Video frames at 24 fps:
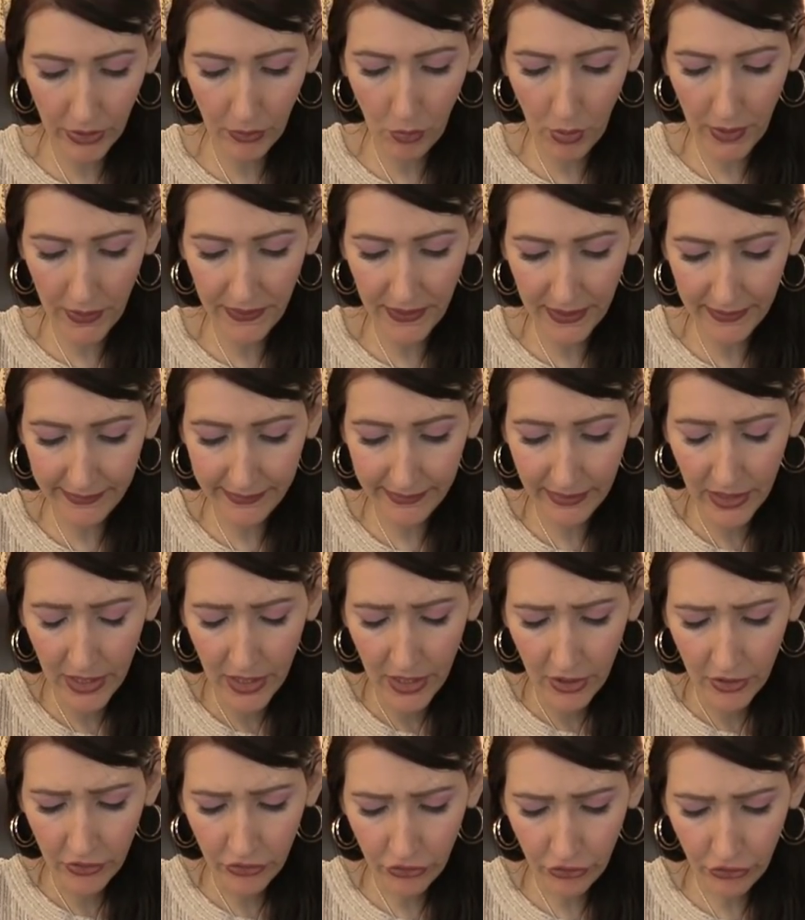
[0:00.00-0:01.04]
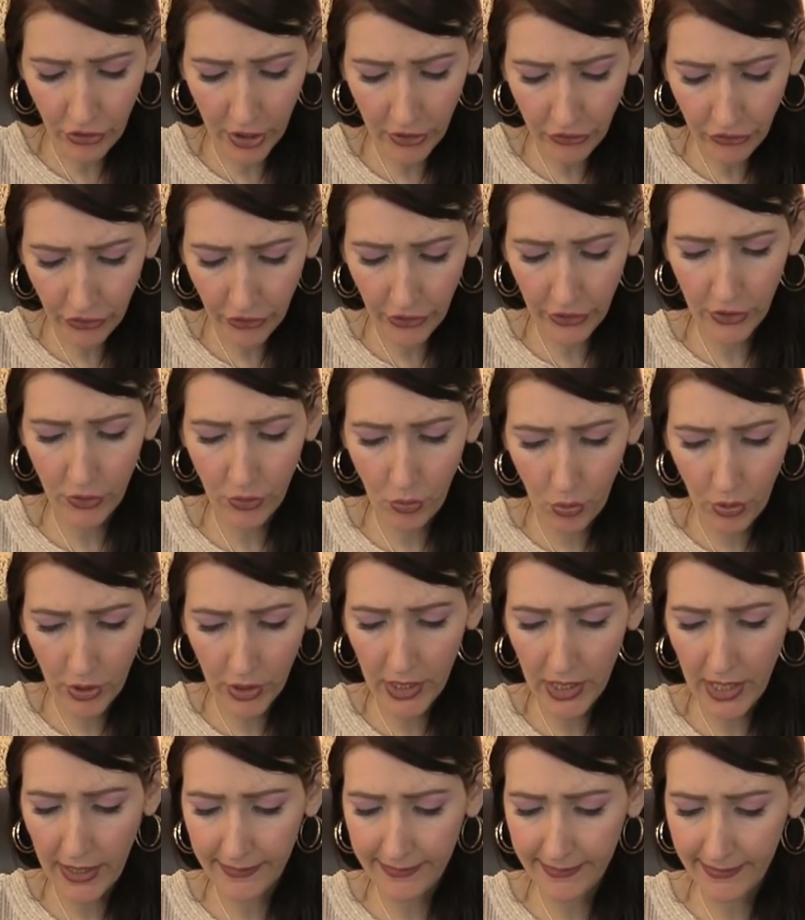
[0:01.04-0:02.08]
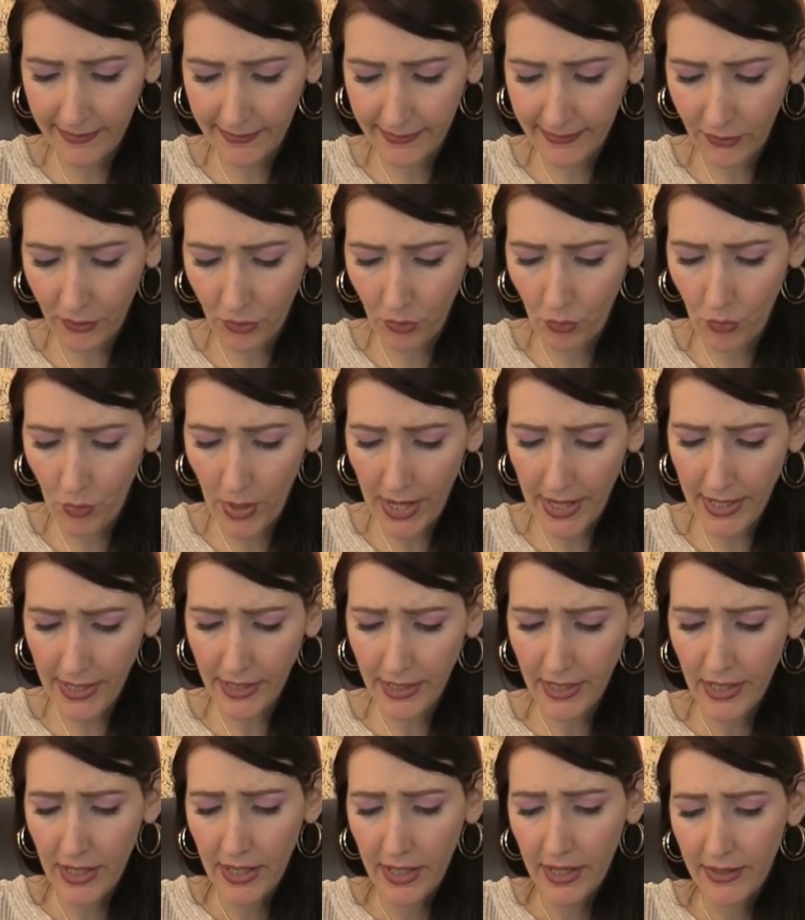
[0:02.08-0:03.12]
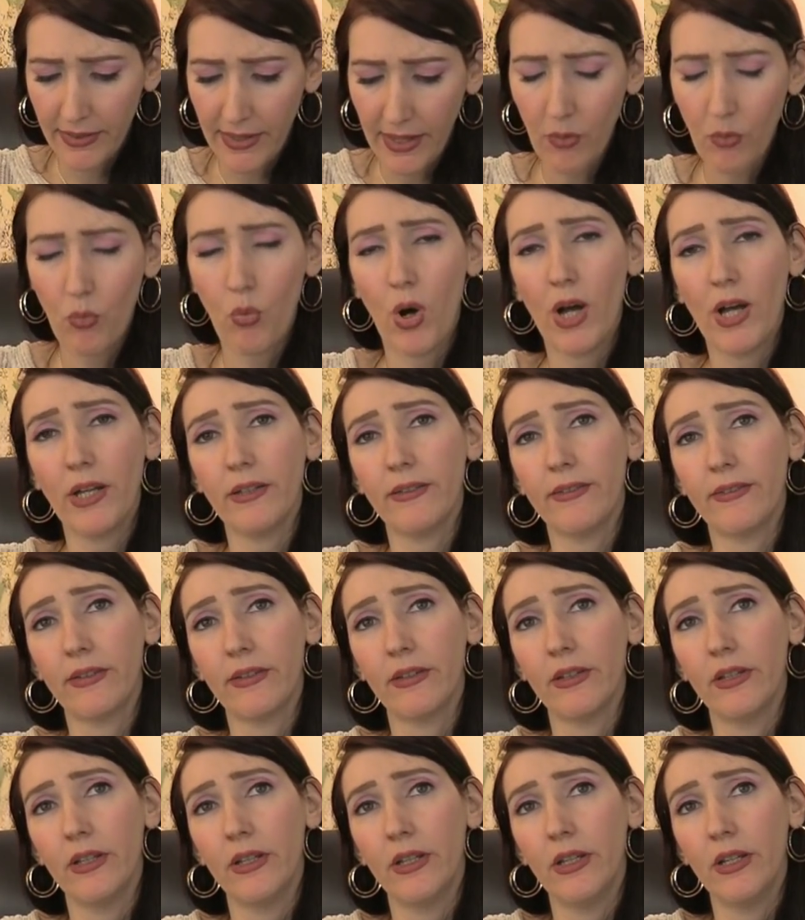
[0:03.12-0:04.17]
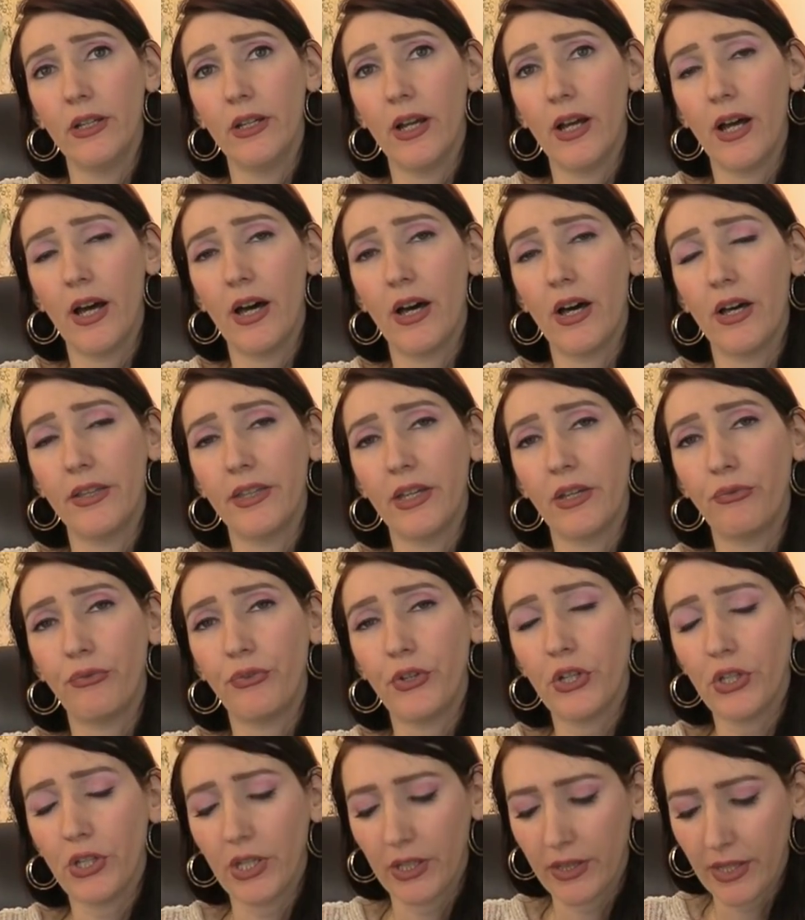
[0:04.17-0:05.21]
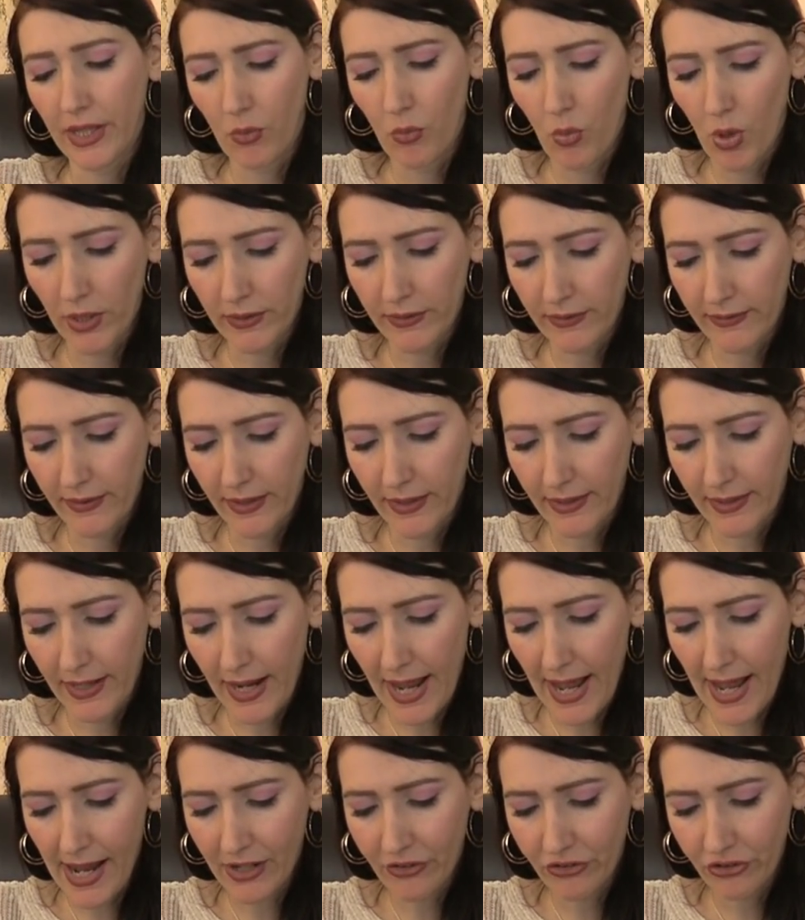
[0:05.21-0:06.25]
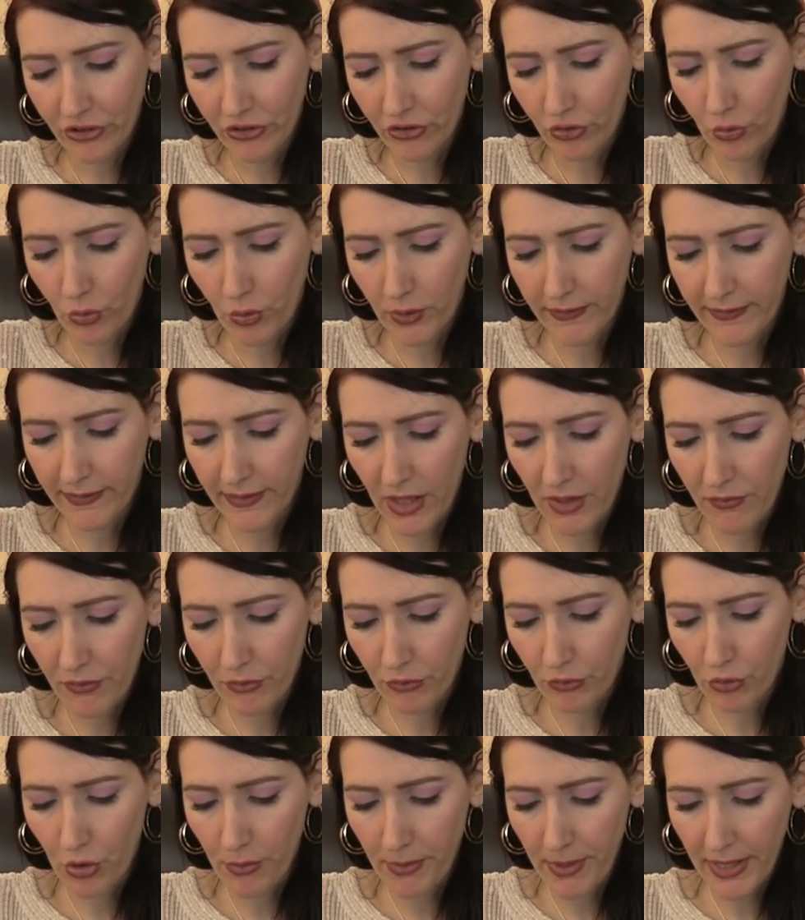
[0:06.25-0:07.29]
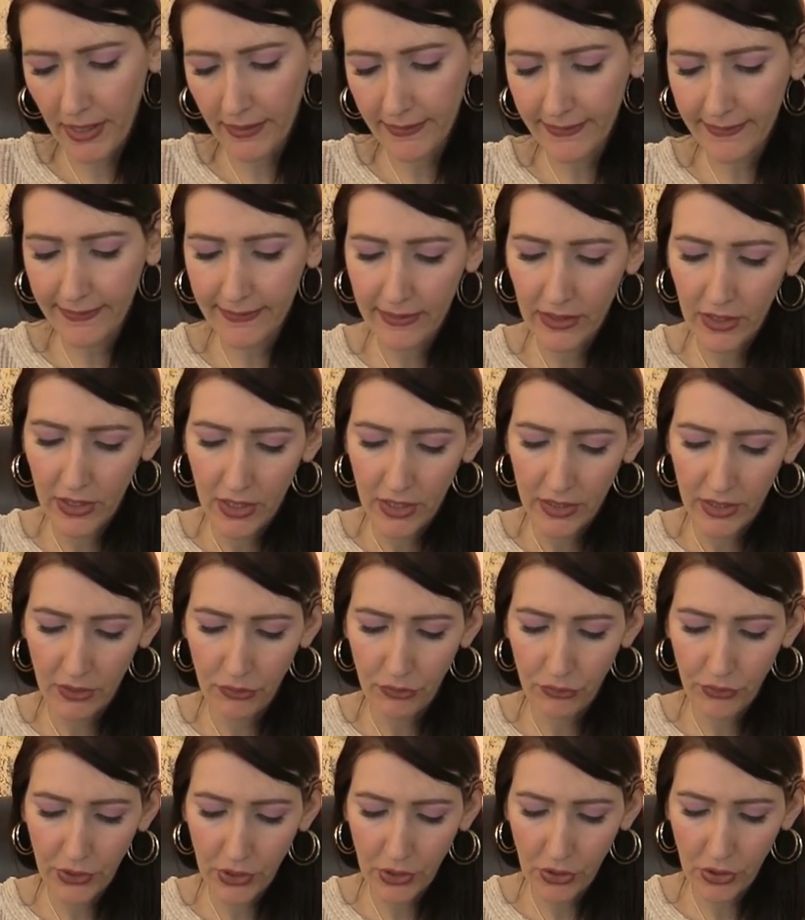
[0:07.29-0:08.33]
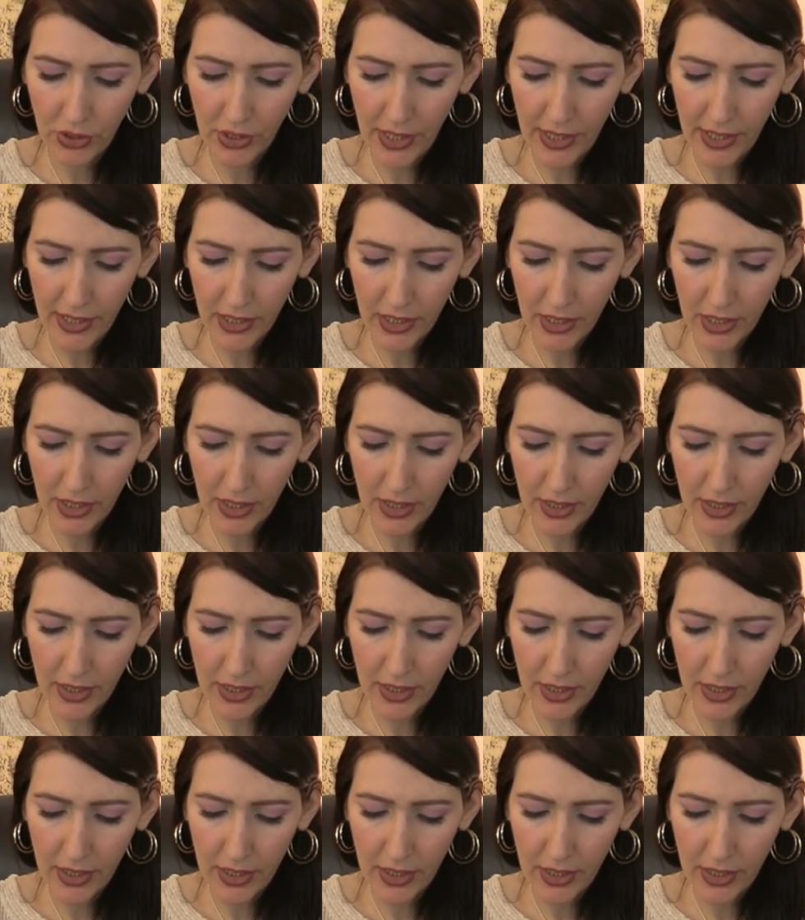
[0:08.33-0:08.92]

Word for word: want things structured and organized in a certain way. They feel like they want to take an action towards love and romance. They feel like